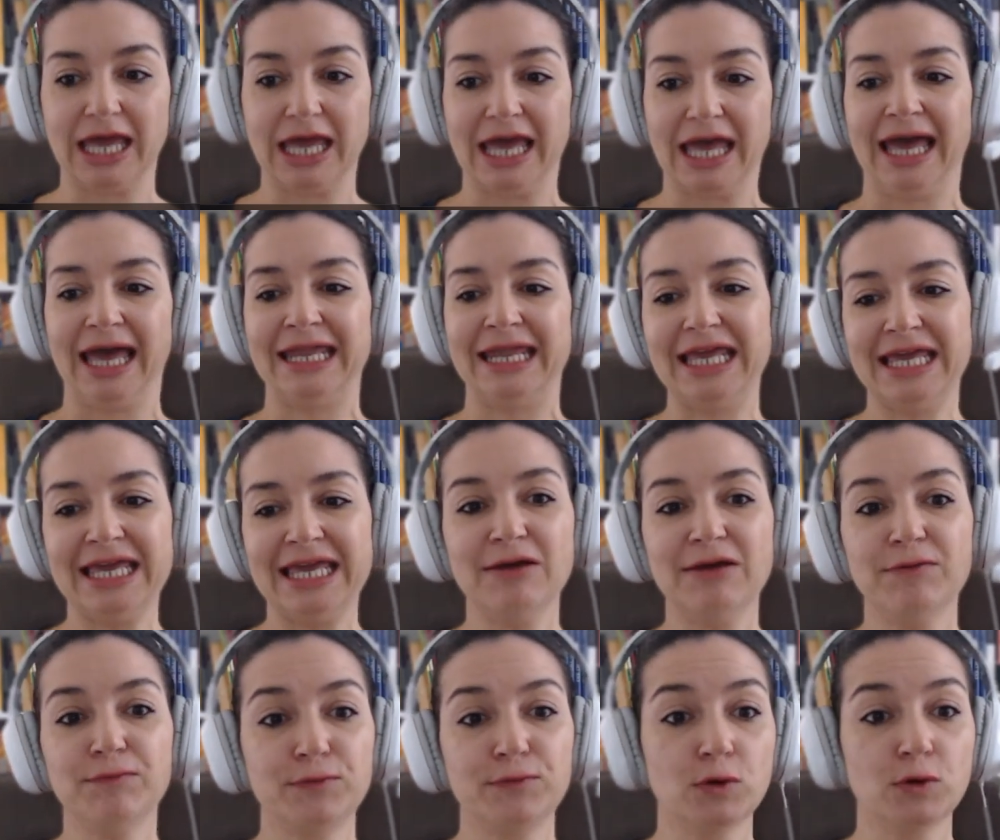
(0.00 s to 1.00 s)
And
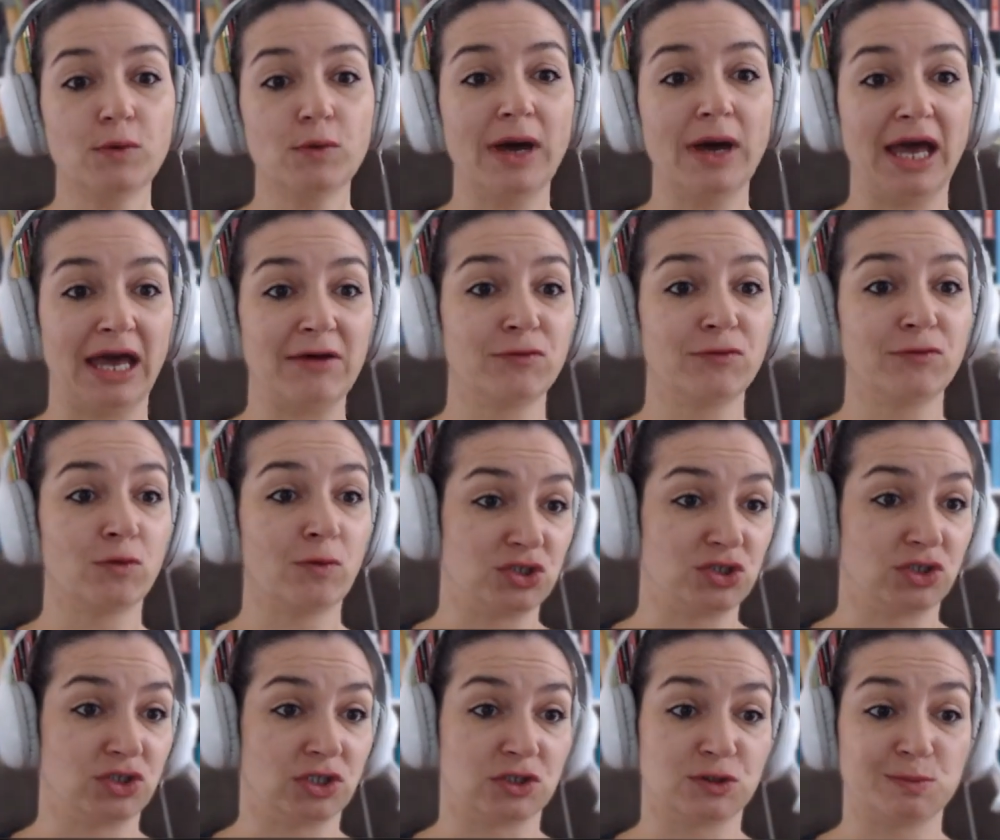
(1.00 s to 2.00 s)
if you have
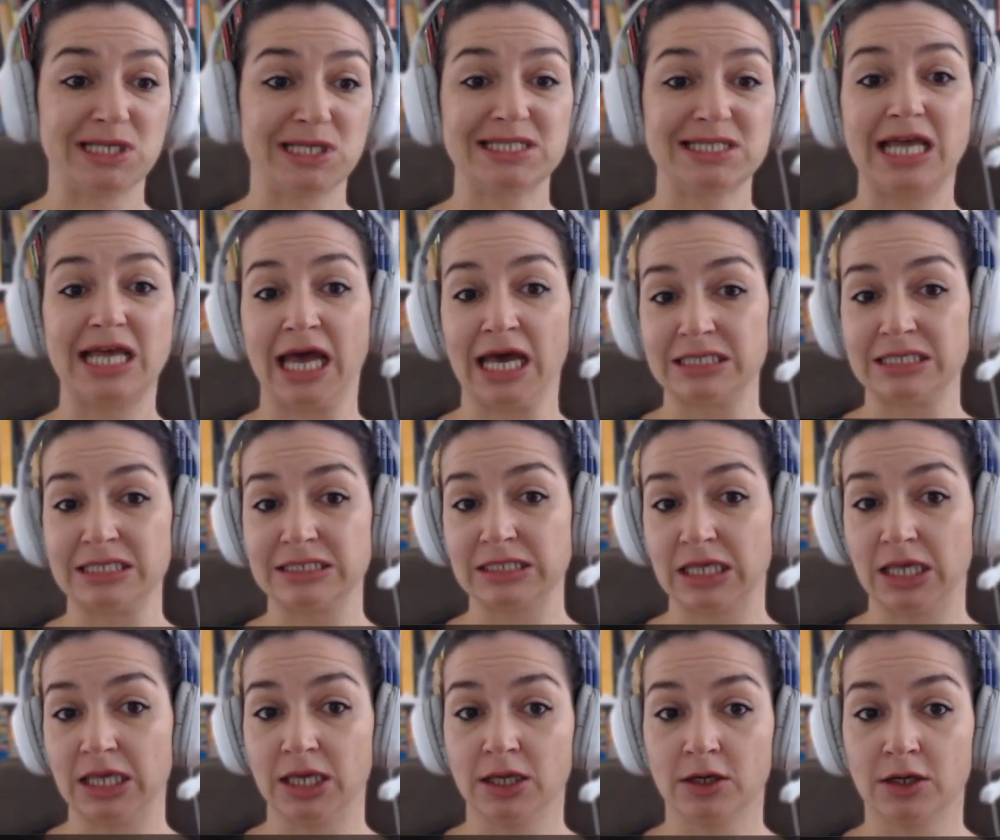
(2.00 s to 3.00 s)
questions, please ask
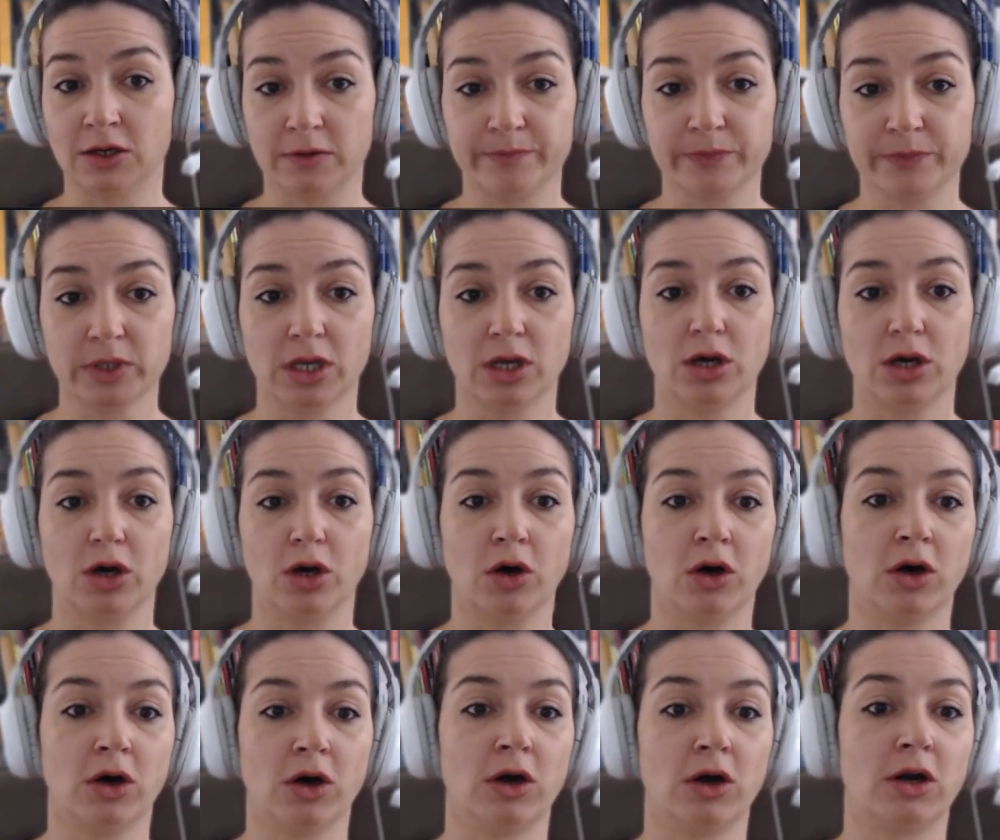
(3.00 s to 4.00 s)
here
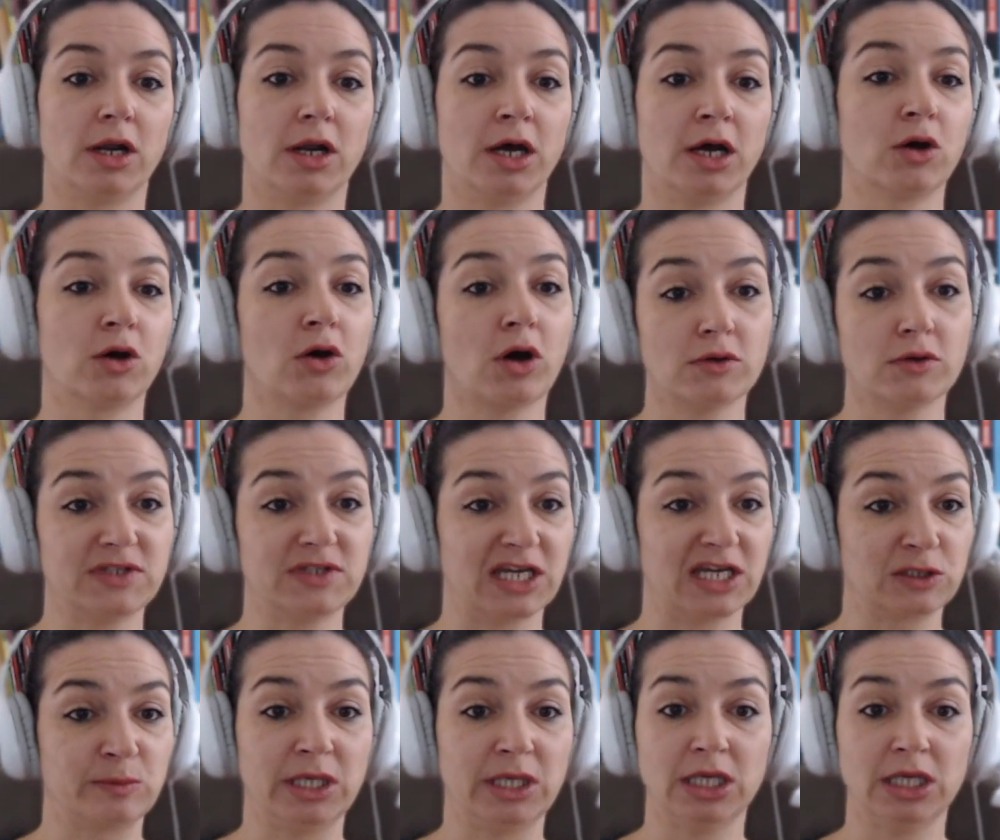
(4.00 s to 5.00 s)
or
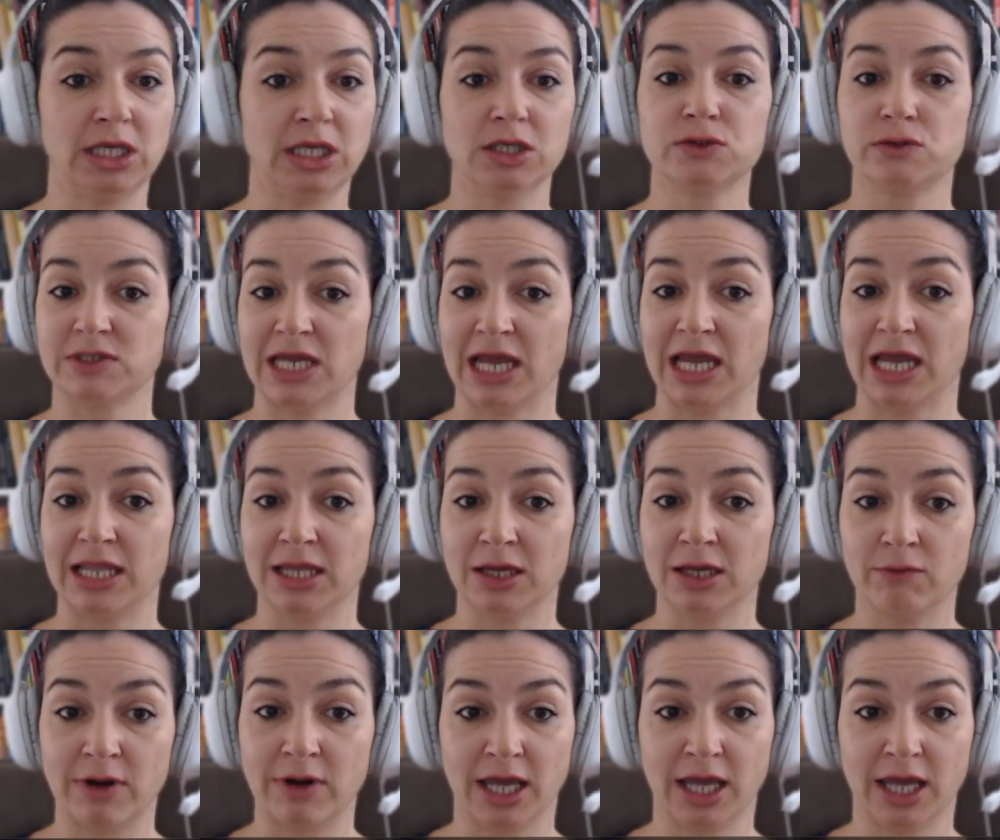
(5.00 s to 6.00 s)
contact me through
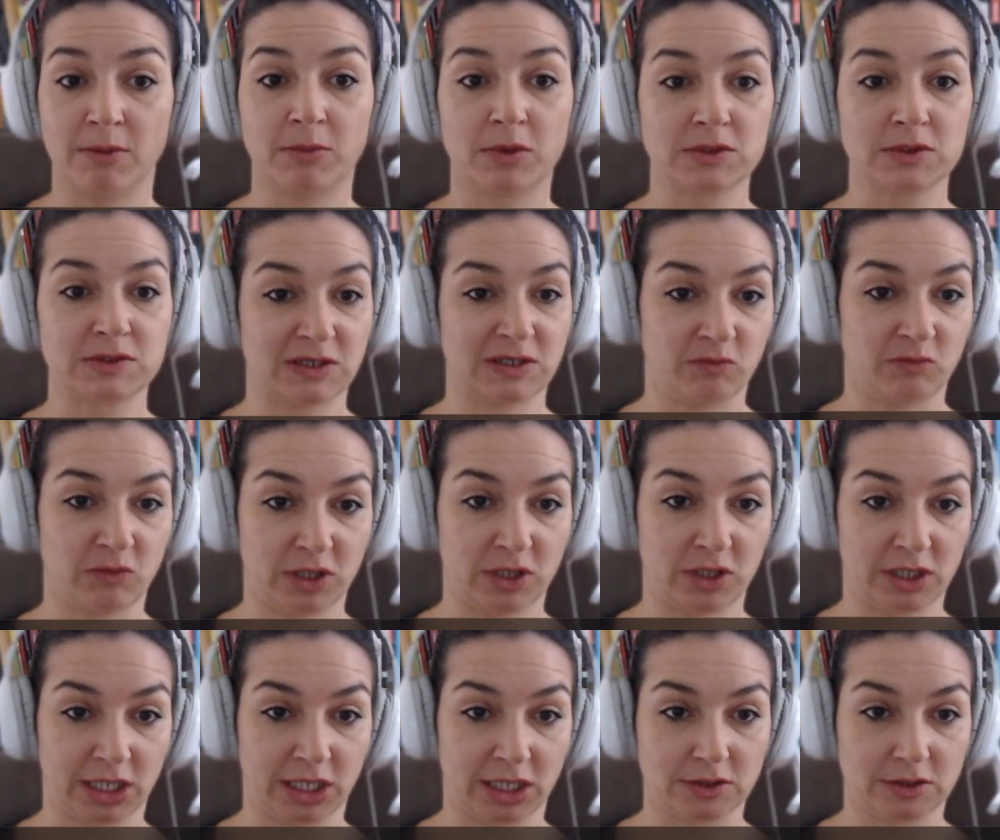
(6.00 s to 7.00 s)
Telegram or something
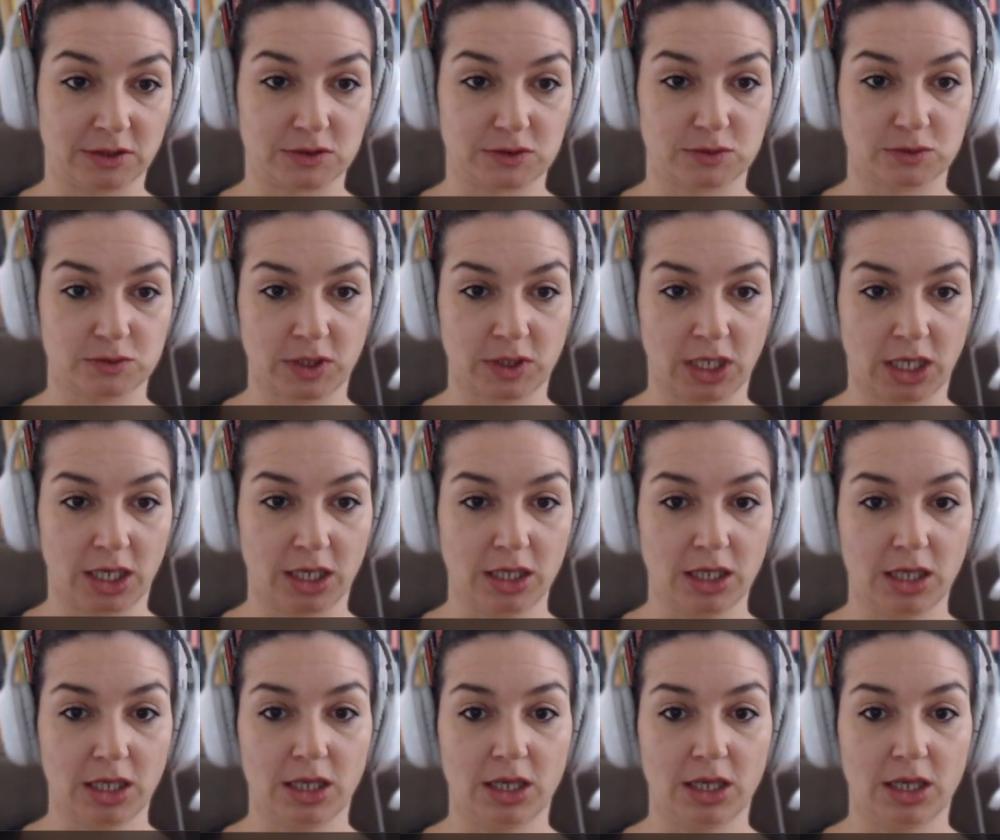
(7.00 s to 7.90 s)
like this. Okay.